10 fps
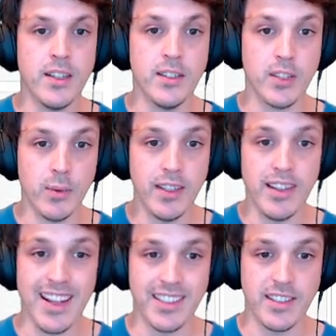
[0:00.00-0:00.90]
So really,
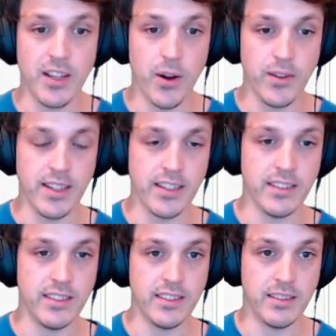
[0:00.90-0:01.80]
that's the only
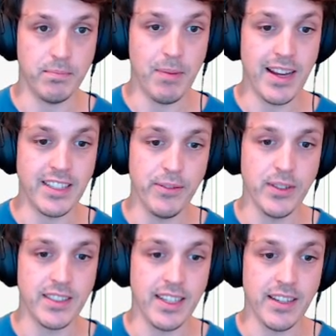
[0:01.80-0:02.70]
main
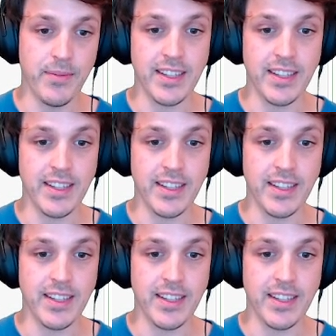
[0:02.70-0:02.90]
difference here,